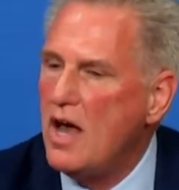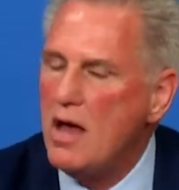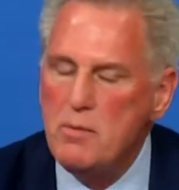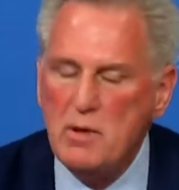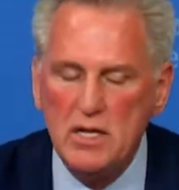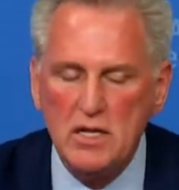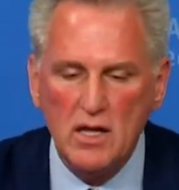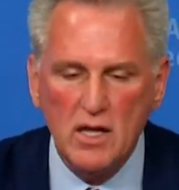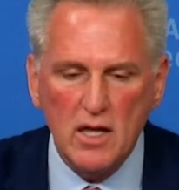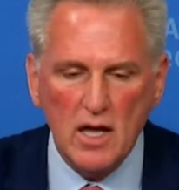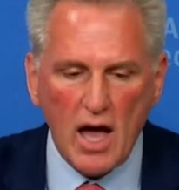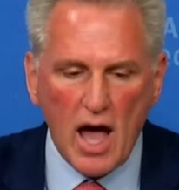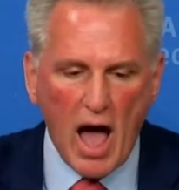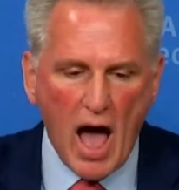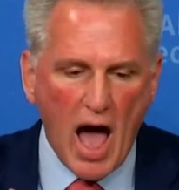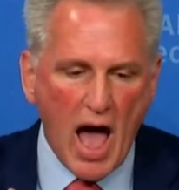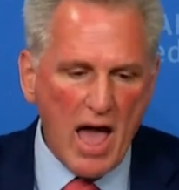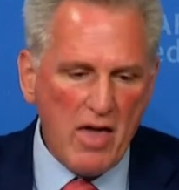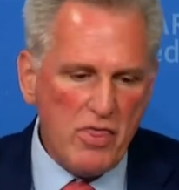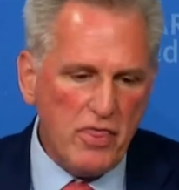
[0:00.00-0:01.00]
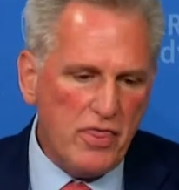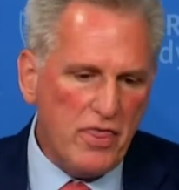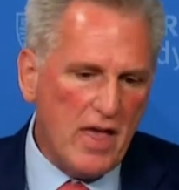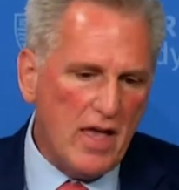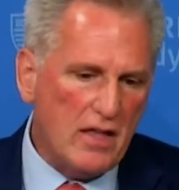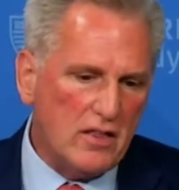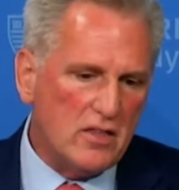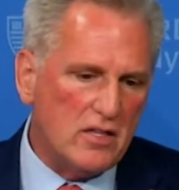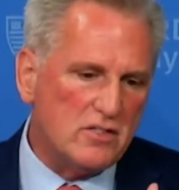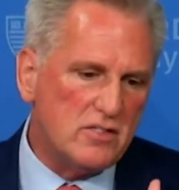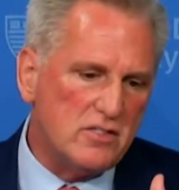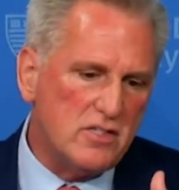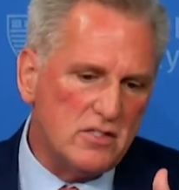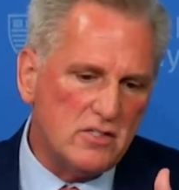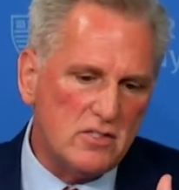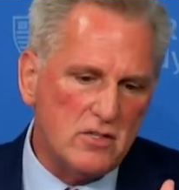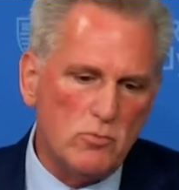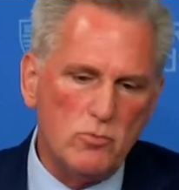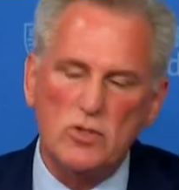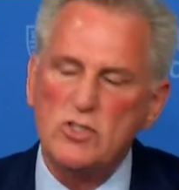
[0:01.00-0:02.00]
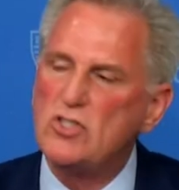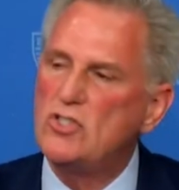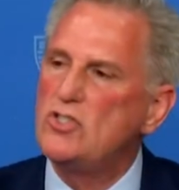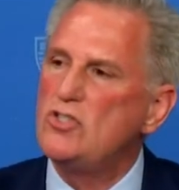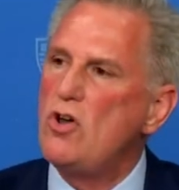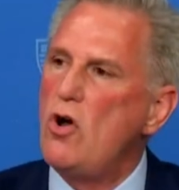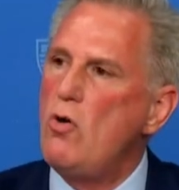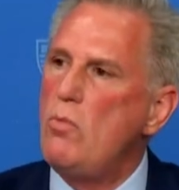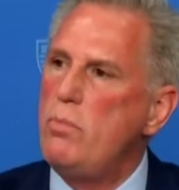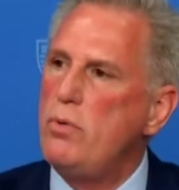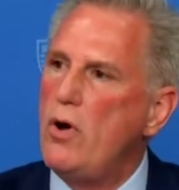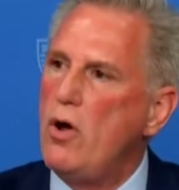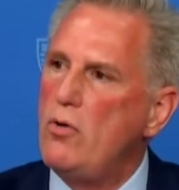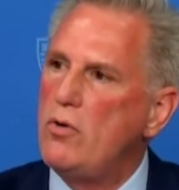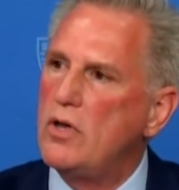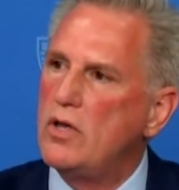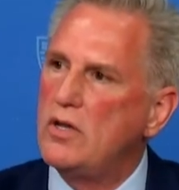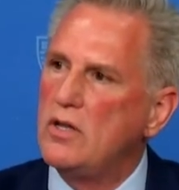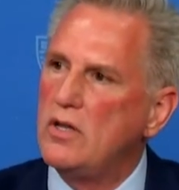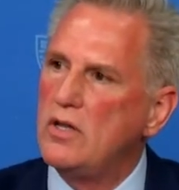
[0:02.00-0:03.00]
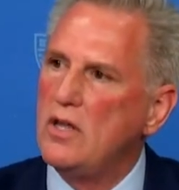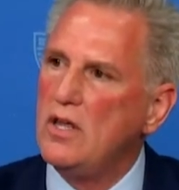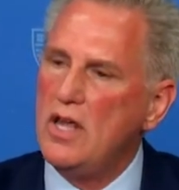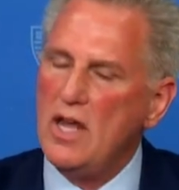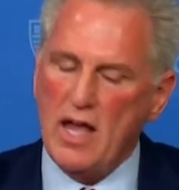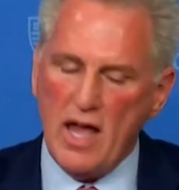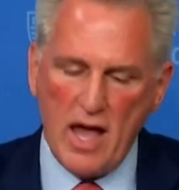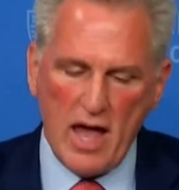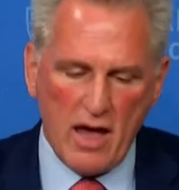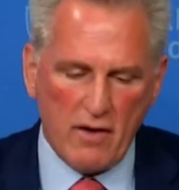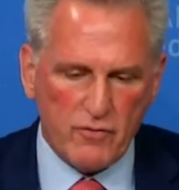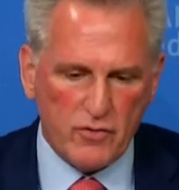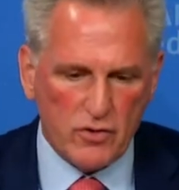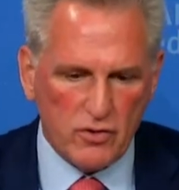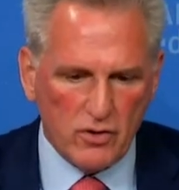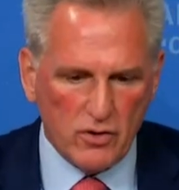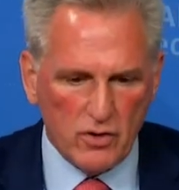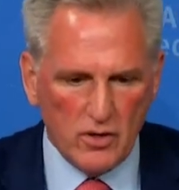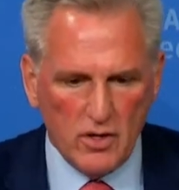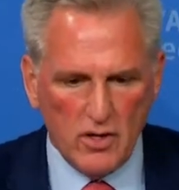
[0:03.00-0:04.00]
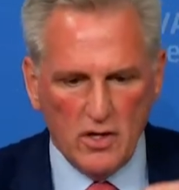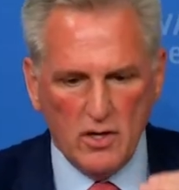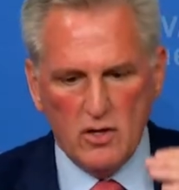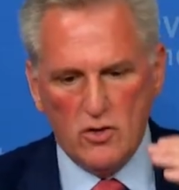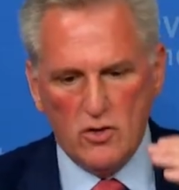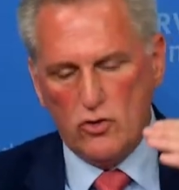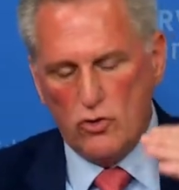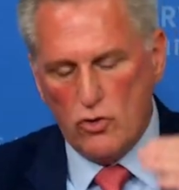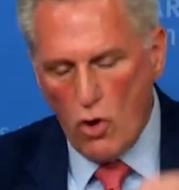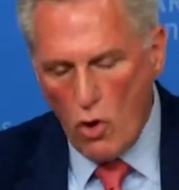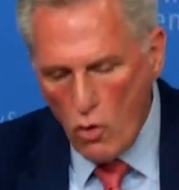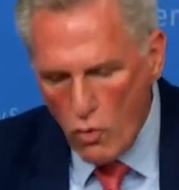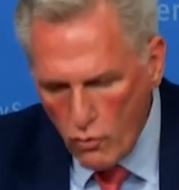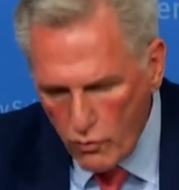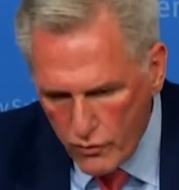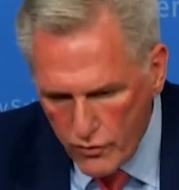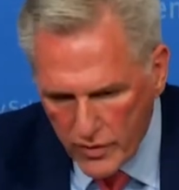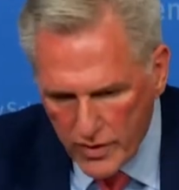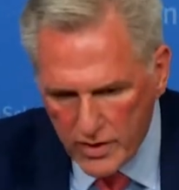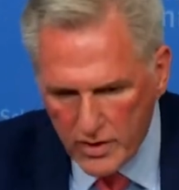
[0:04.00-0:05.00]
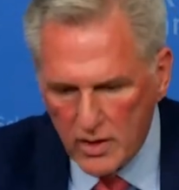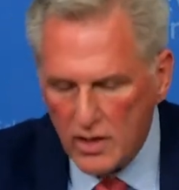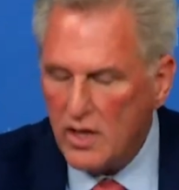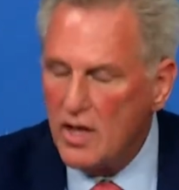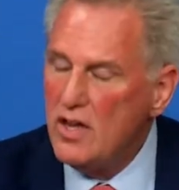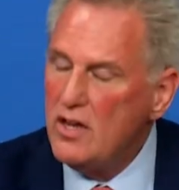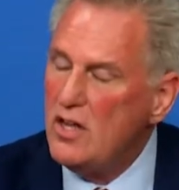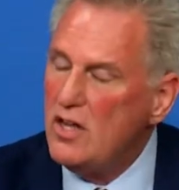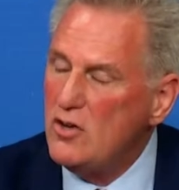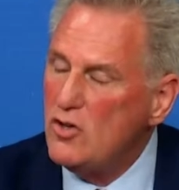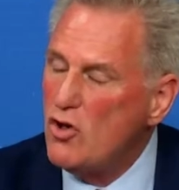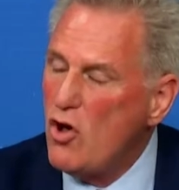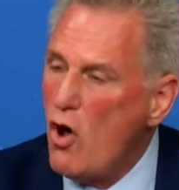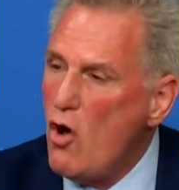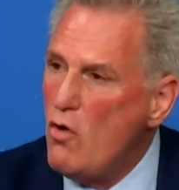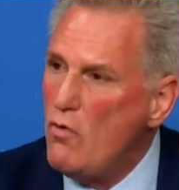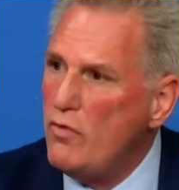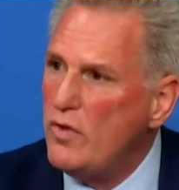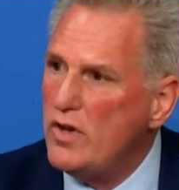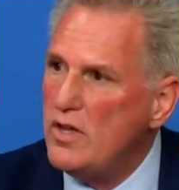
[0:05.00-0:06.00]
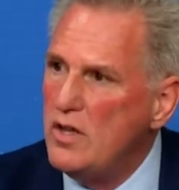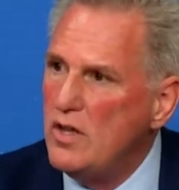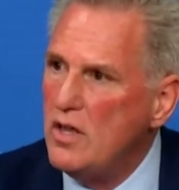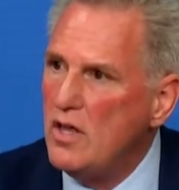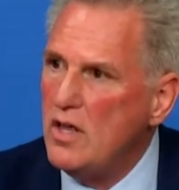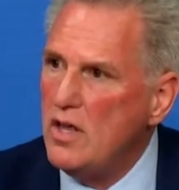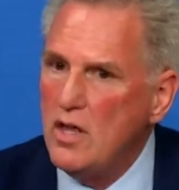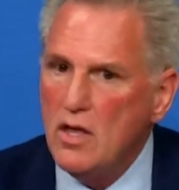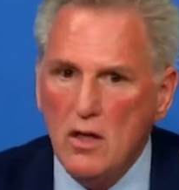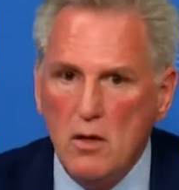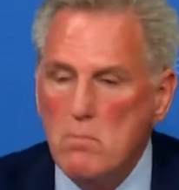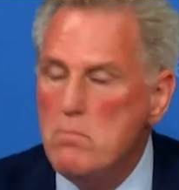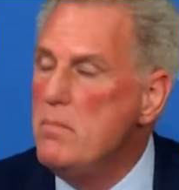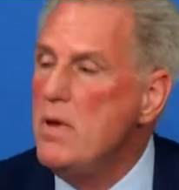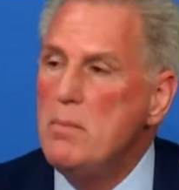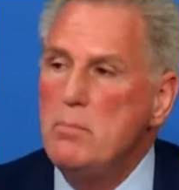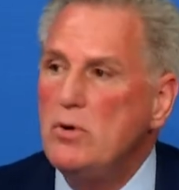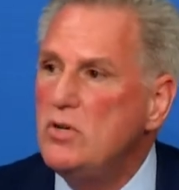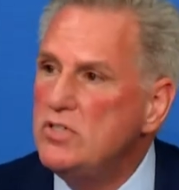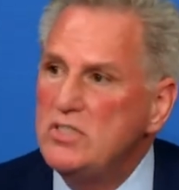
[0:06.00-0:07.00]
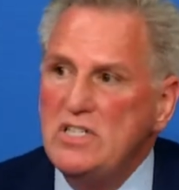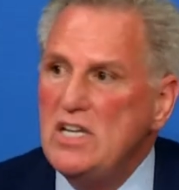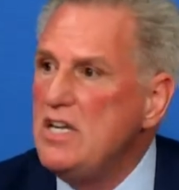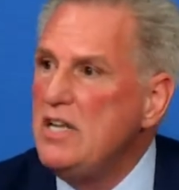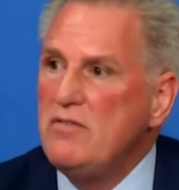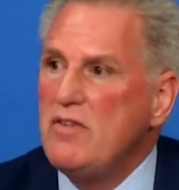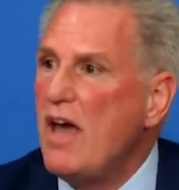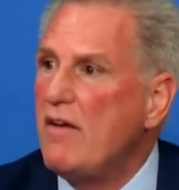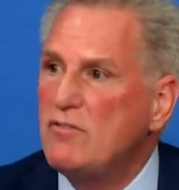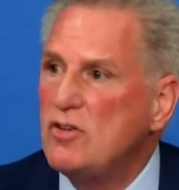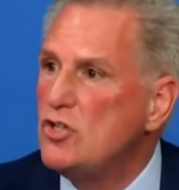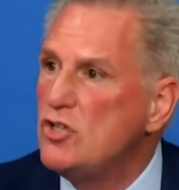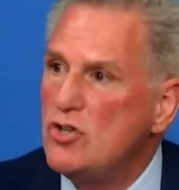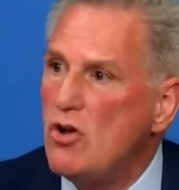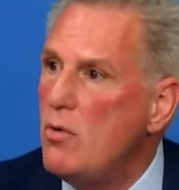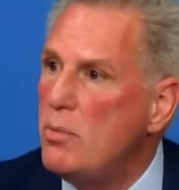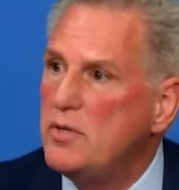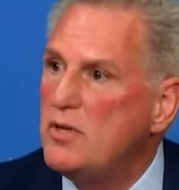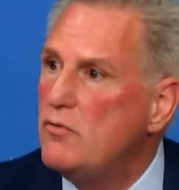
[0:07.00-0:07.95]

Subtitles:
I mean, I think the system was so broken after COVID. And in COVID, members didn't even have to show